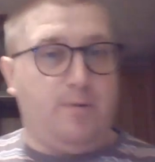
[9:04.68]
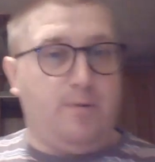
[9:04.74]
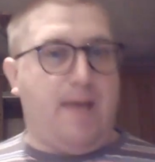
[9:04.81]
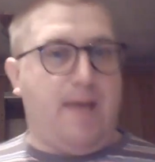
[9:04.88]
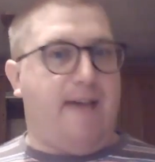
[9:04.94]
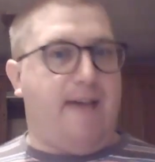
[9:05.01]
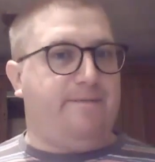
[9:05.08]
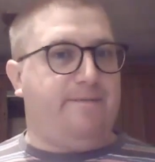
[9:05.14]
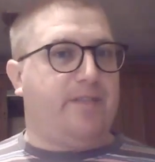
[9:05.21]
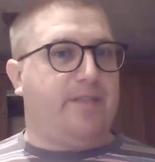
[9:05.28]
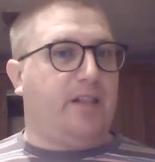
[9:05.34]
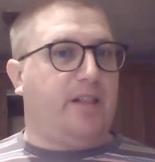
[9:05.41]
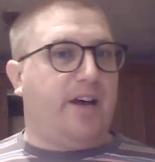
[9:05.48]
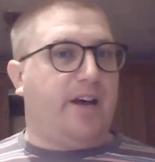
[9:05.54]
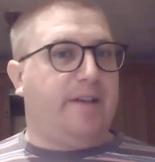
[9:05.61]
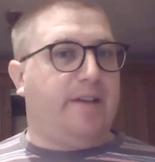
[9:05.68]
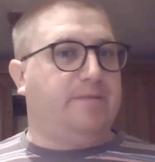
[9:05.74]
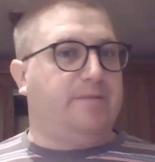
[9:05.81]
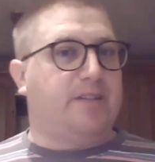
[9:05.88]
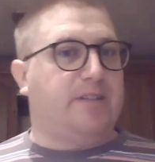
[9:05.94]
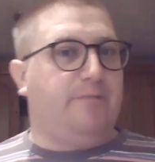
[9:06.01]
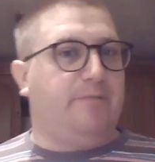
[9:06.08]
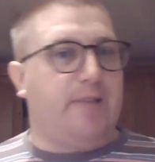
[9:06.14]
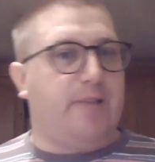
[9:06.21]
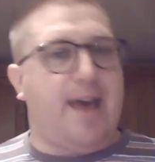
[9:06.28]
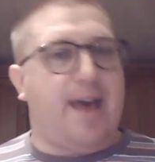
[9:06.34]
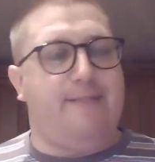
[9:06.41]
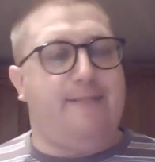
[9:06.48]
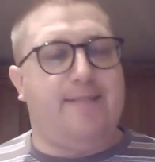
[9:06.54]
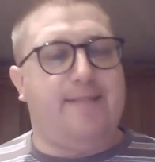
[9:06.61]
wouldn't have the lives that we
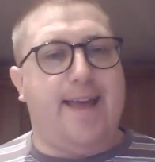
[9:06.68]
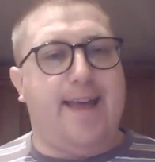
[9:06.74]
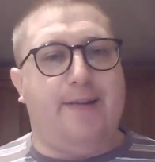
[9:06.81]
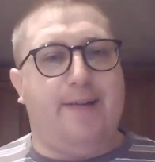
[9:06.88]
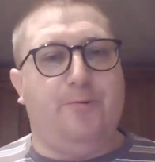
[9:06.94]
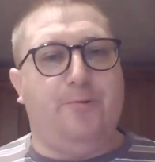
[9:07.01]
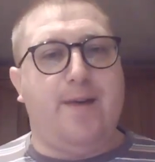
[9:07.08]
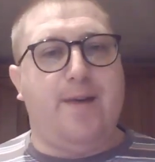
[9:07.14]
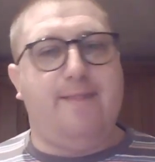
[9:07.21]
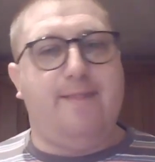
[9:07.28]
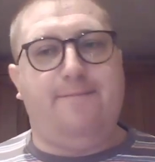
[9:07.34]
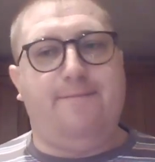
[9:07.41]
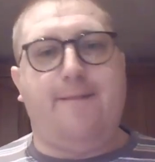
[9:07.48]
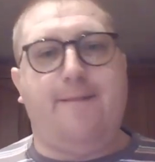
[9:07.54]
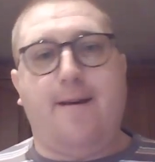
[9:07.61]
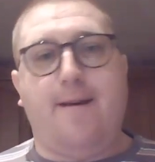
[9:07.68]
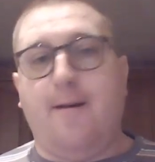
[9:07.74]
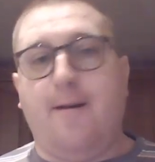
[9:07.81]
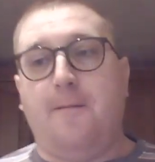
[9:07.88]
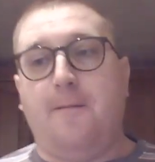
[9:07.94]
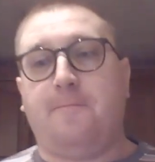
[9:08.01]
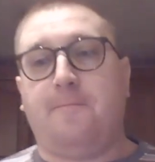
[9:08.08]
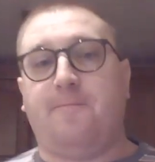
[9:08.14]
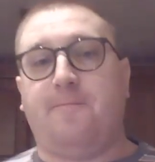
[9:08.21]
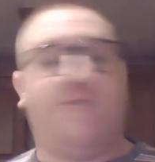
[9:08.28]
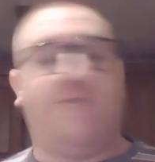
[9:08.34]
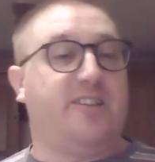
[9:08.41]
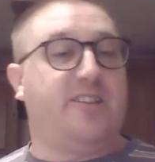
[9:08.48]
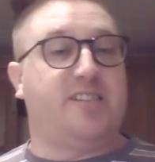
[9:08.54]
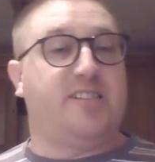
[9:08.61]
have now if,
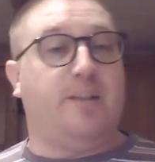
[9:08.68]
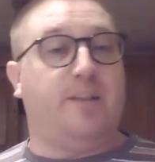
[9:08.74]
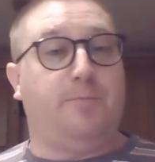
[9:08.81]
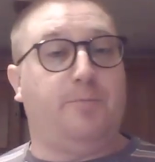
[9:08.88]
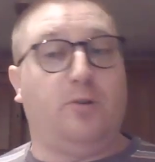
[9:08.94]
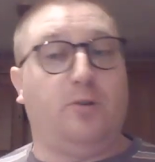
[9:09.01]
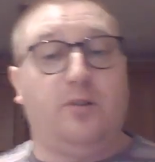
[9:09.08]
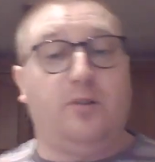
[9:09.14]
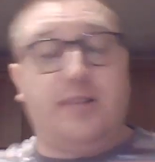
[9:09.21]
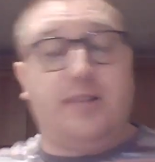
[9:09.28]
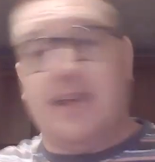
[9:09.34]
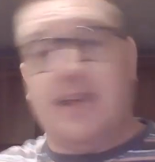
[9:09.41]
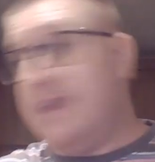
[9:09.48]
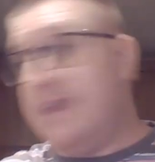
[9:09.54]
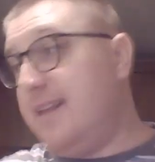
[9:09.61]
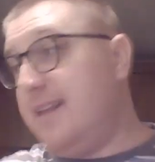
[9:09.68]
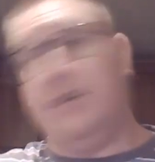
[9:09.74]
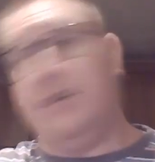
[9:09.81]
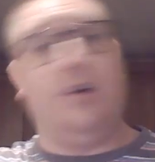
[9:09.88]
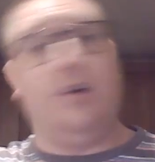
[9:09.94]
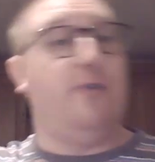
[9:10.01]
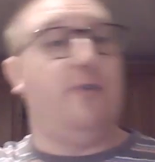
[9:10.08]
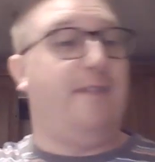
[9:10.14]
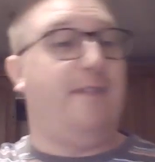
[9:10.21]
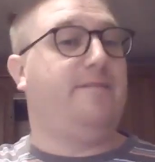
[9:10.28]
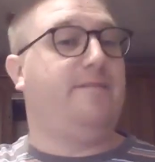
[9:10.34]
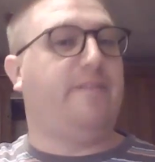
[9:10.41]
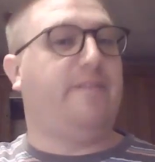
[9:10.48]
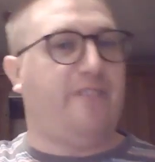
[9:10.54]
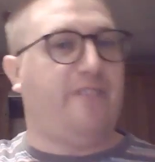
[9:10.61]
for example, they didn't go
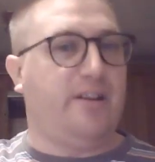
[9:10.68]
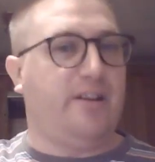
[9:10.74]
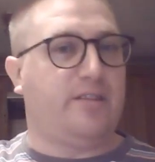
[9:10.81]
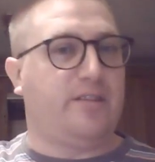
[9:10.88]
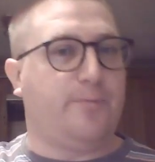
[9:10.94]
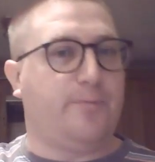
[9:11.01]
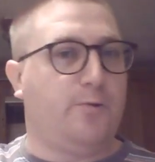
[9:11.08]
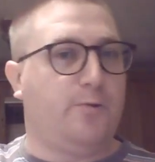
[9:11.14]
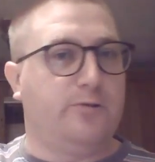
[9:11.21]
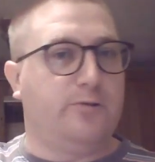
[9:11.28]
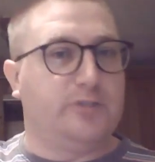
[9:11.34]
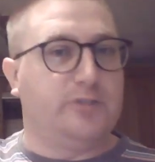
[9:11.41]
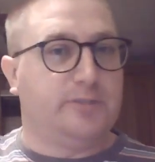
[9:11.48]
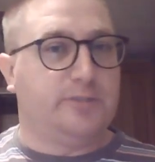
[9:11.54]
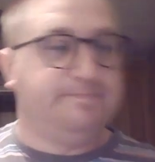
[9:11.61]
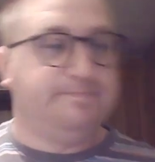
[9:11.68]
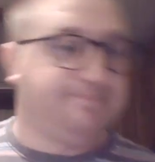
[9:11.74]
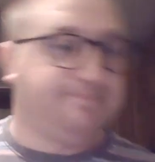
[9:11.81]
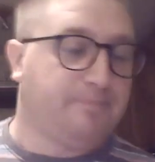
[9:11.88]
out to fight the wars.